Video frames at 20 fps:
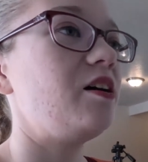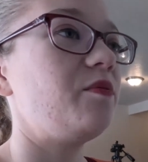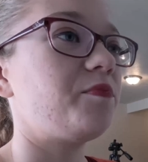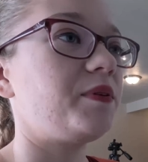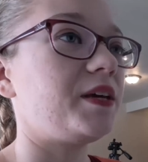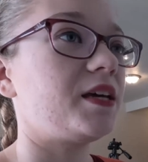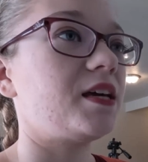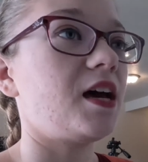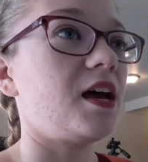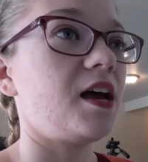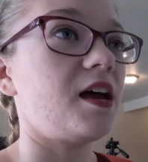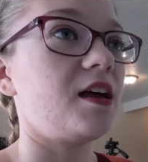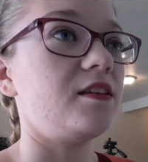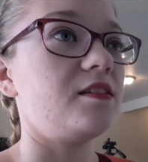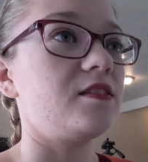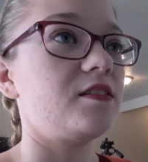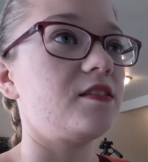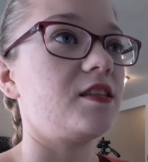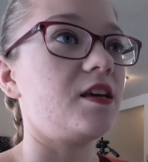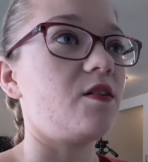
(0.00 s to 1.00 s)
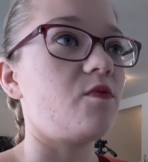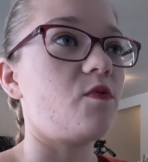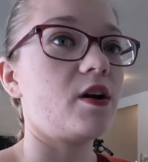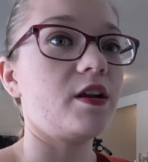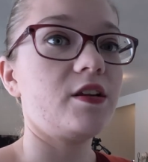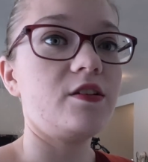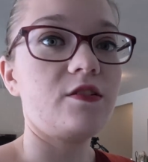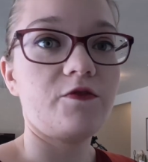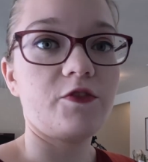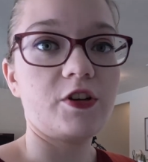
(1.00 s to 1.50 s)
Because they
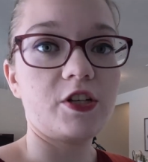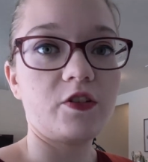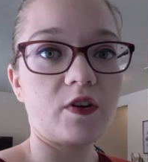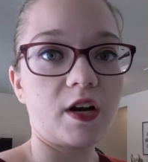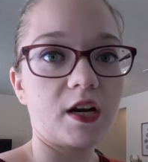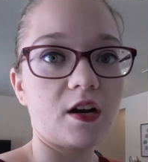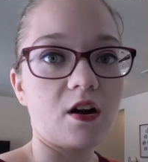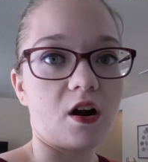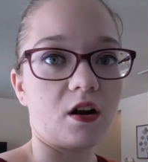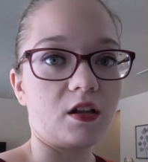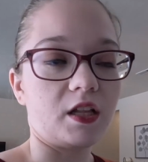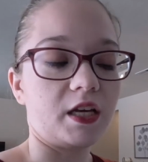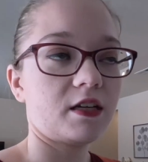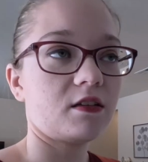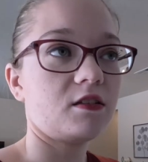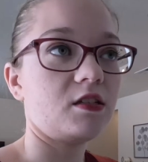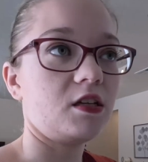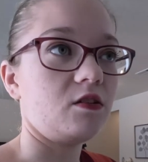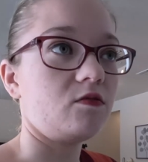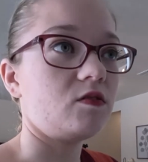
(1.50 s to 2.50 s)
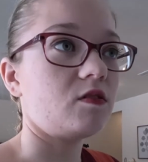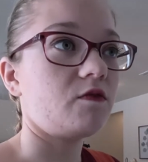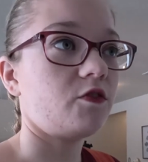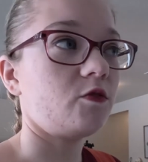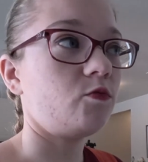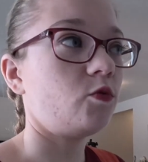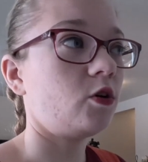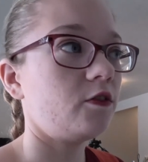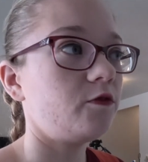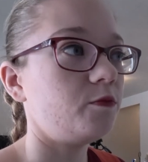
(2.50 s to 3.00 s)
want to do freeze-dried garlic to use it
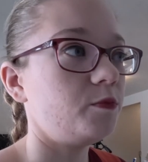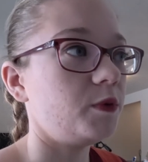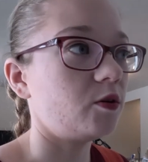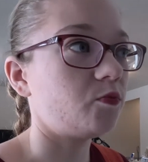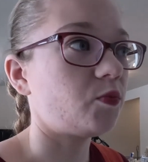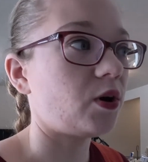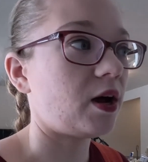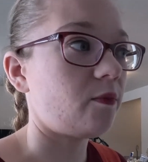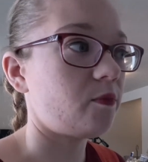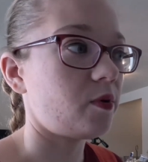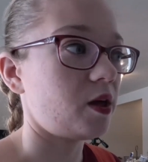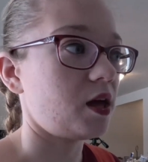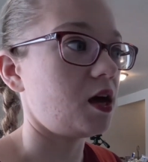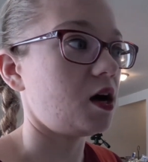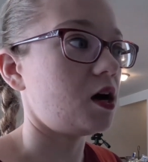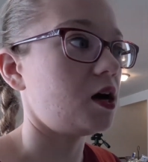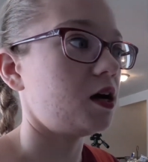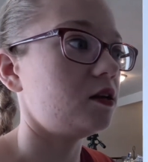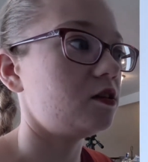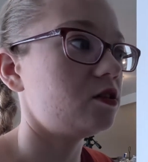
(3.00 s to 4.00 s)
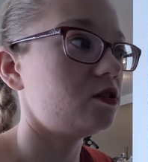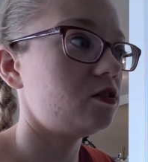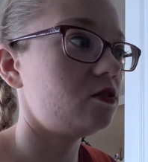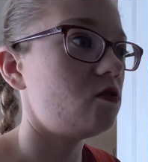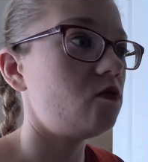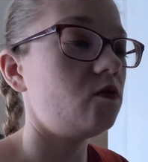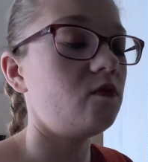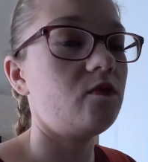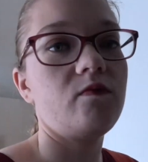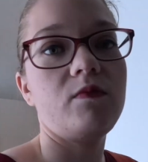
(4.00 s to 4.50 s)
for more meal prep and
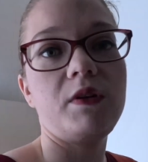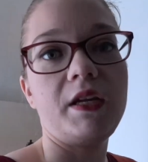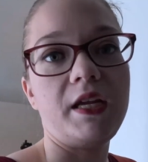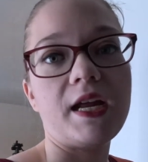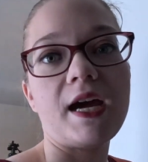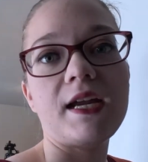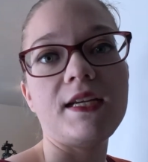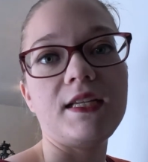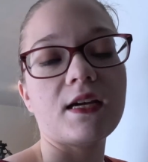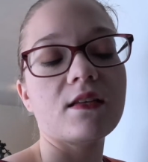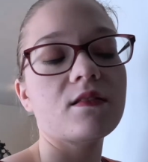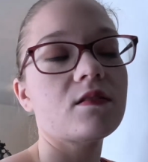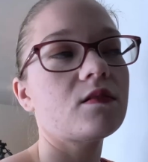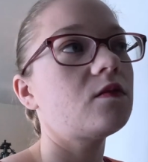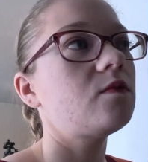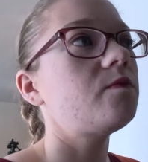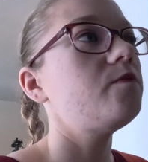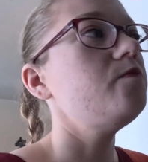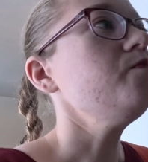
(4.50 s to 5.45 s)
need ideas.